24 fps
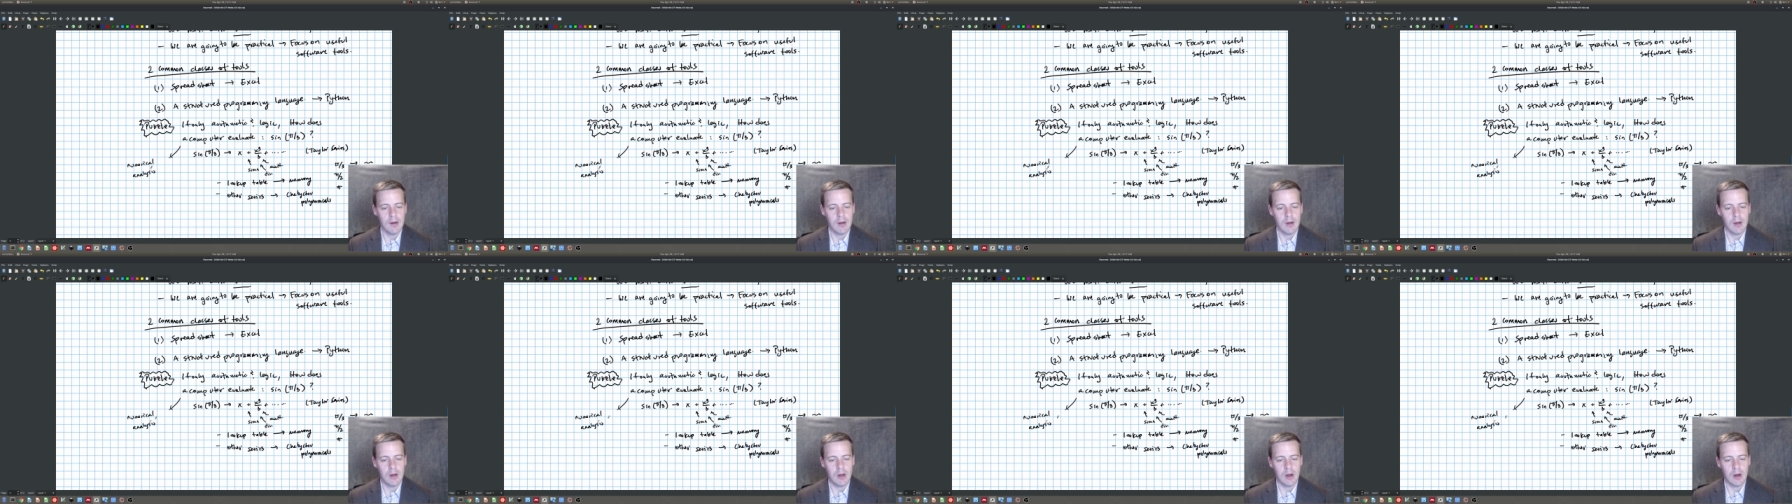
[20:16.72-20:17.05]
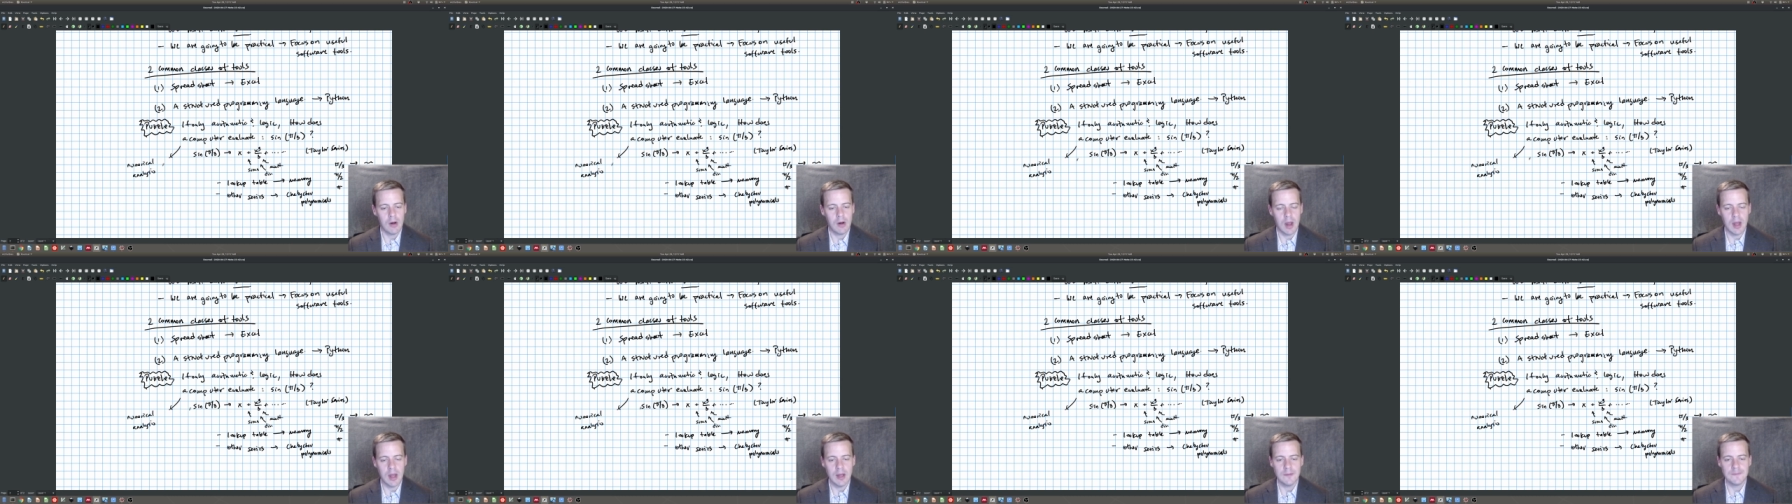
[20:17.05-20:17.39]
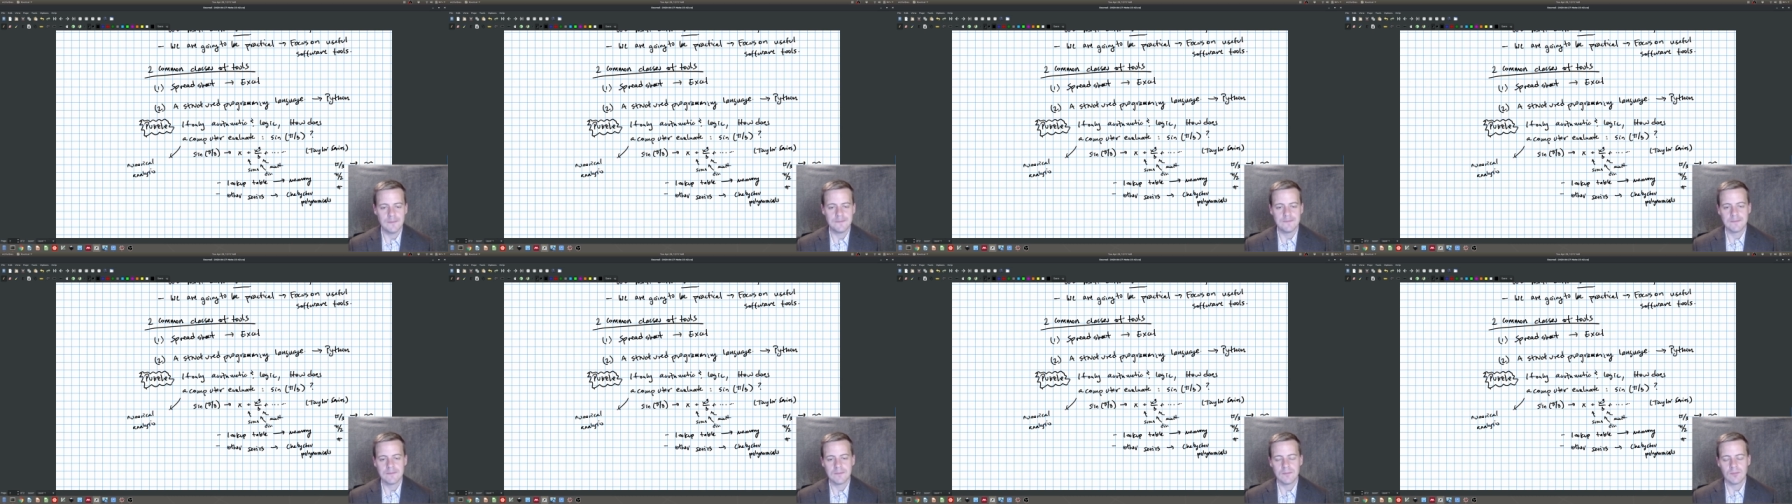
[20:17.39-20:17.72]
All right,
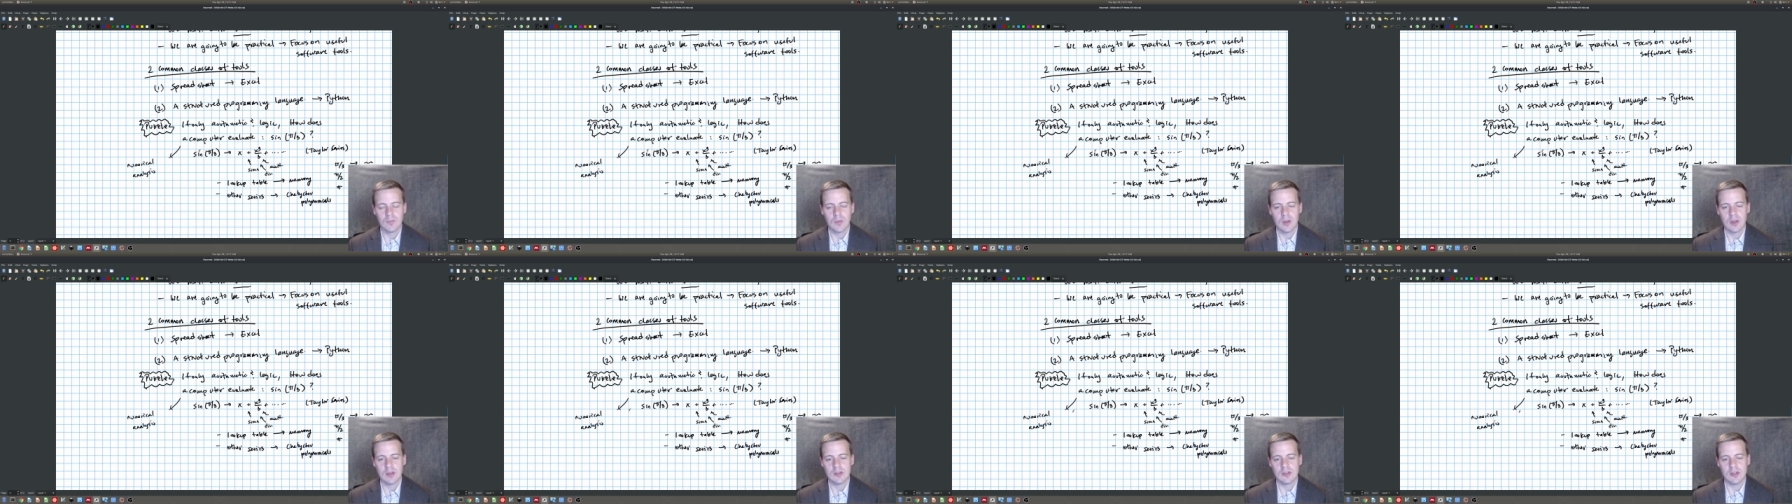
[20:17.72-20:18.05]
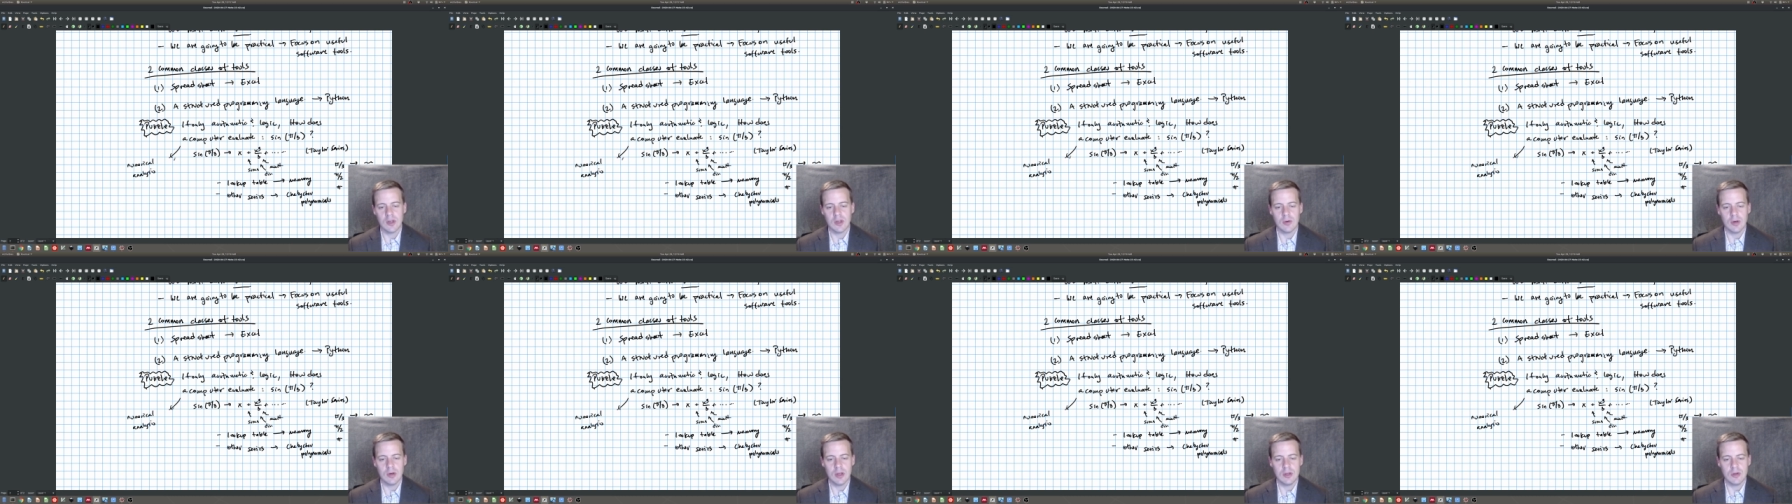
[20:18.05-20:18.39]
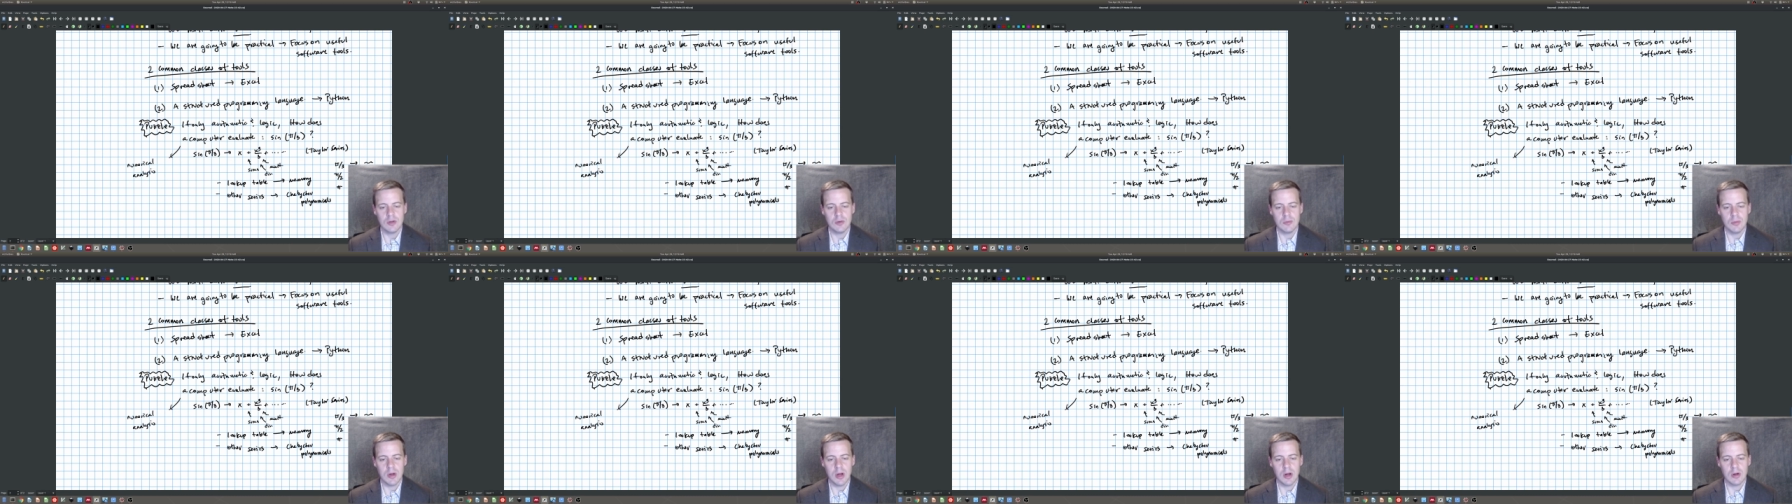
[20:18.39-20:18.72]
so in
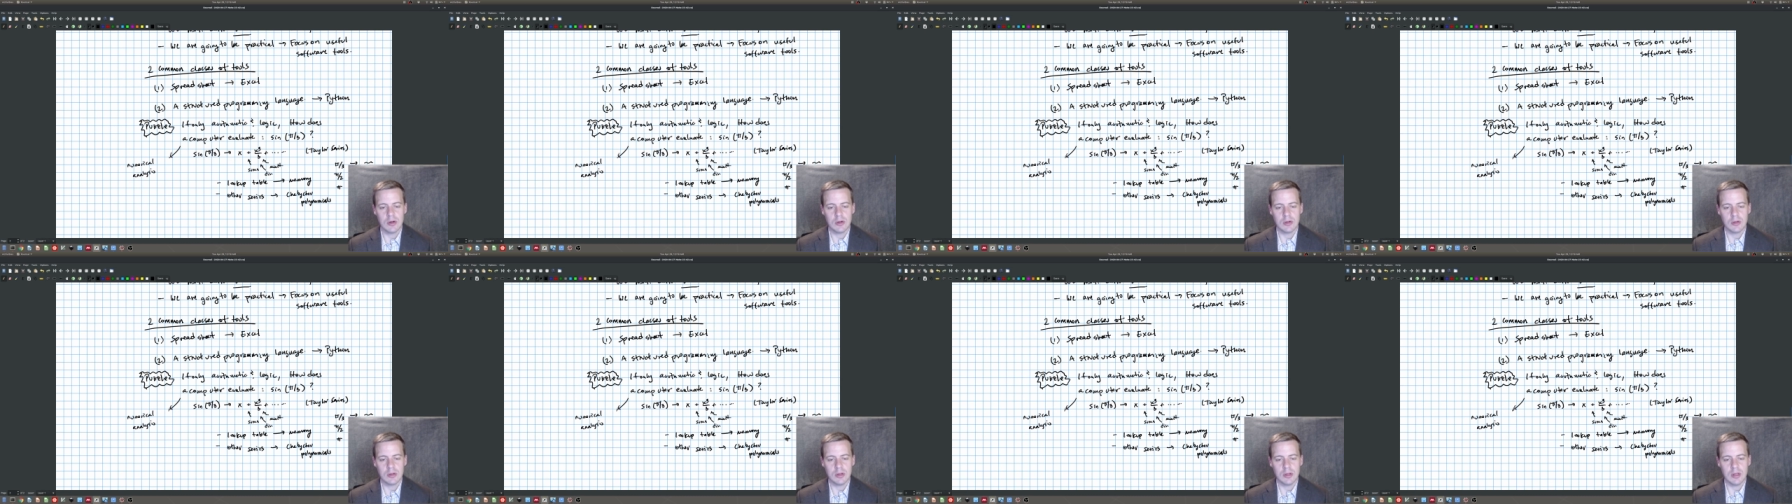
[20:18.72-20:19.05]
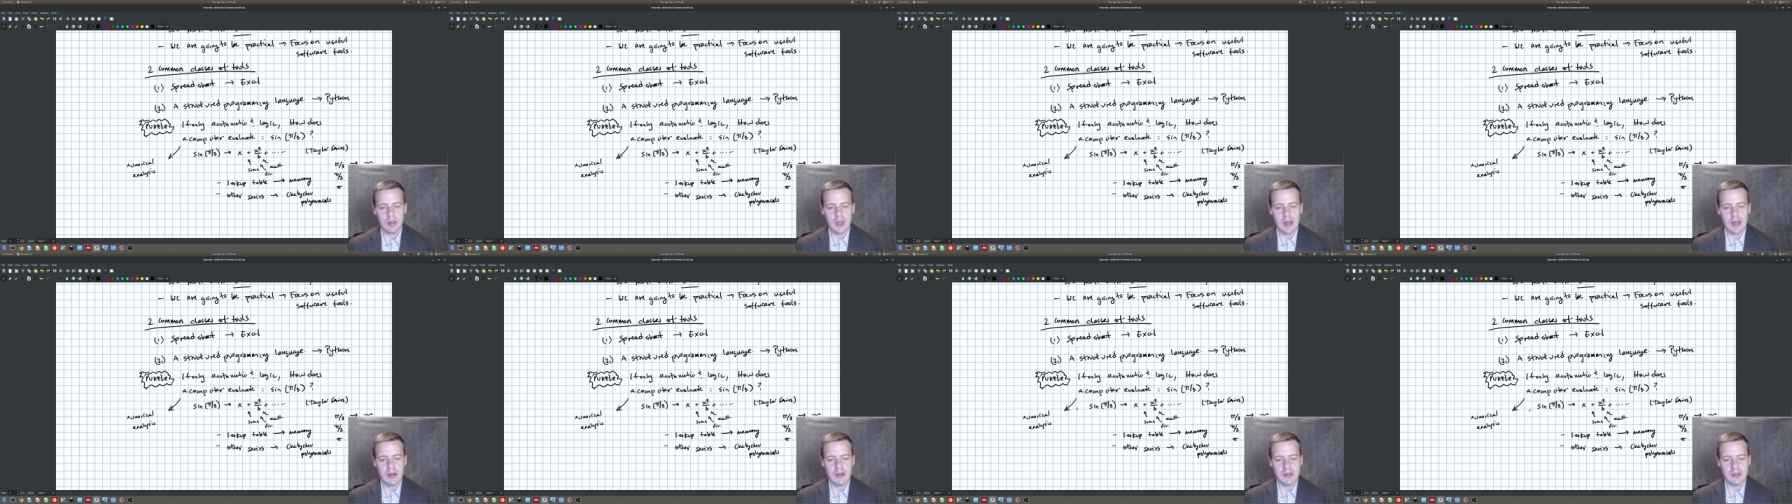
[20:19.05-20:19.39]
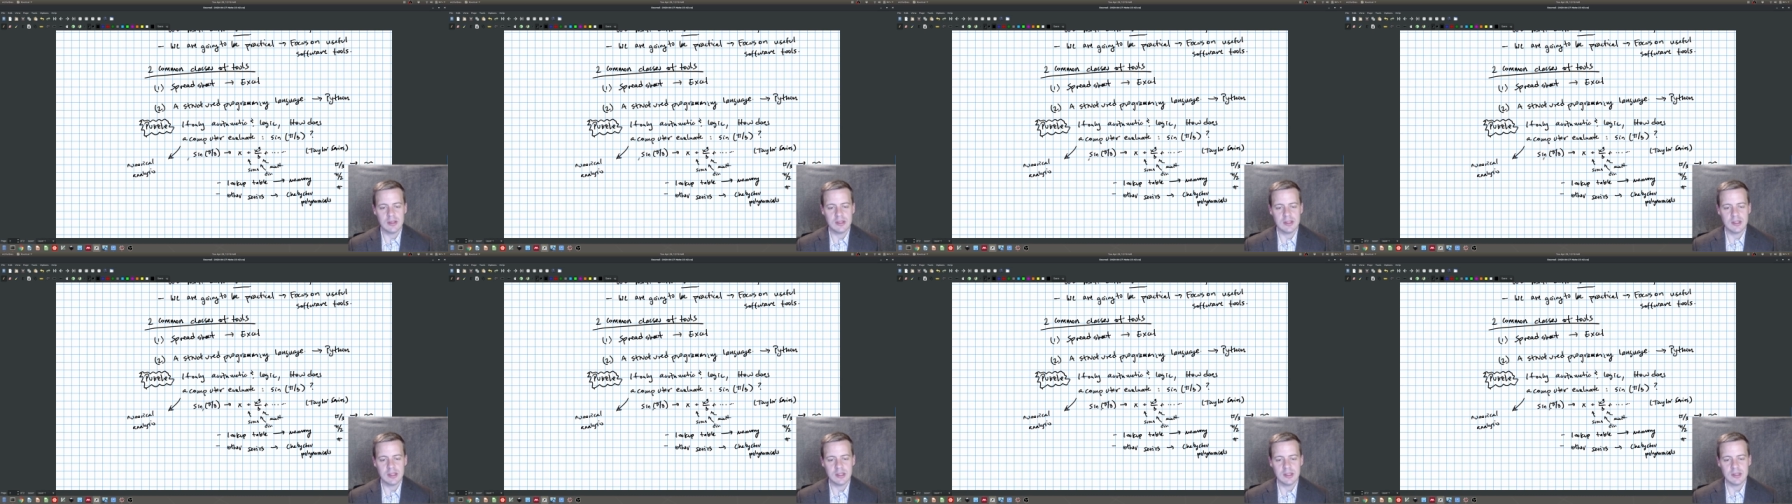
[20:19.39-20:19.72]
numerical
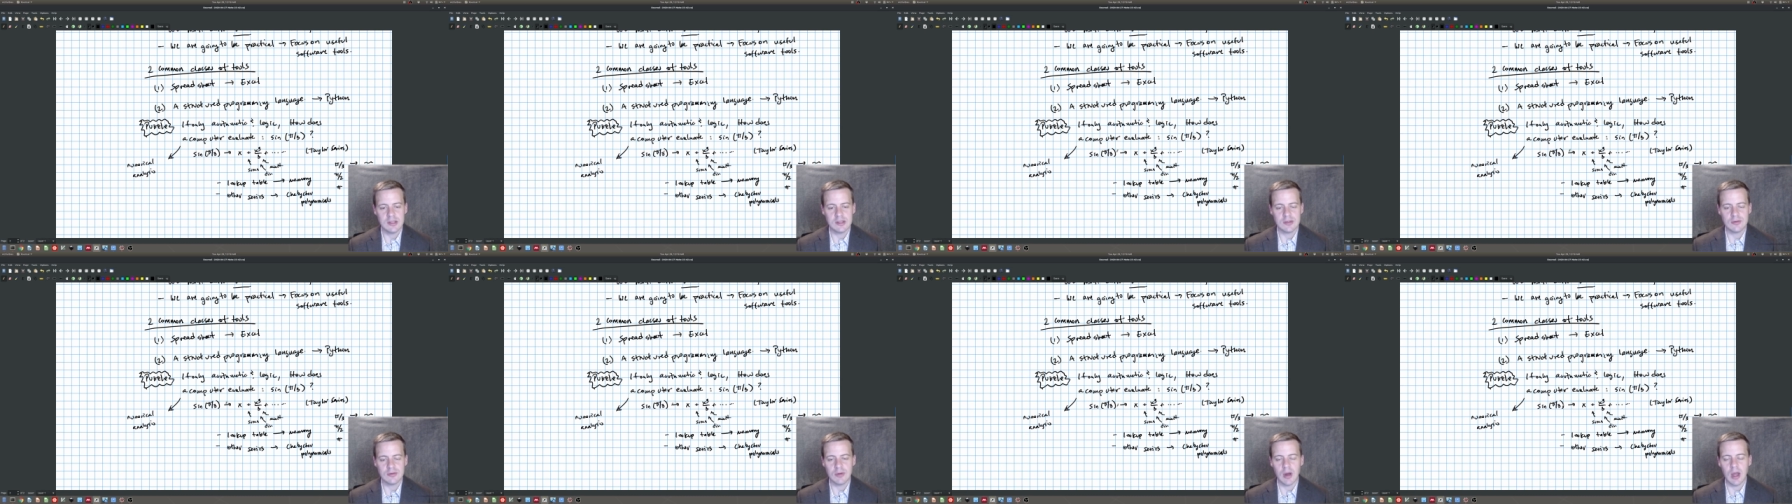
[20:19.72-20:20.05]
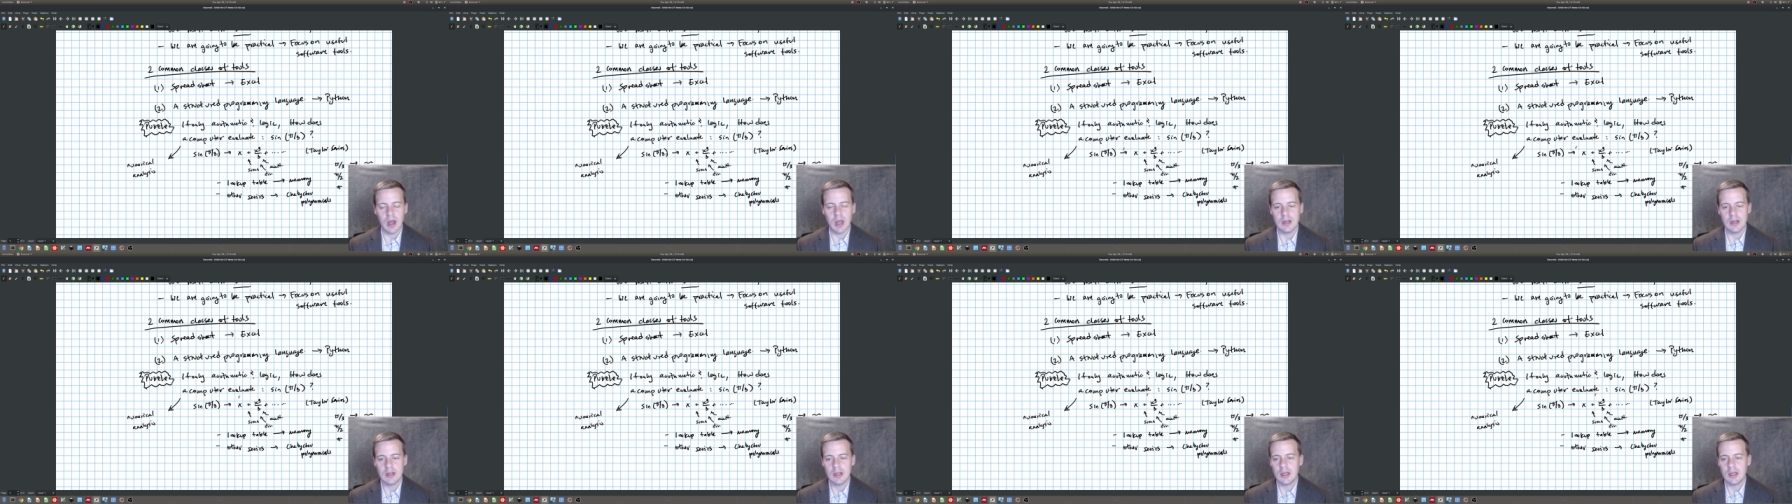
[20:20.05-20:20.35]
analysis, right,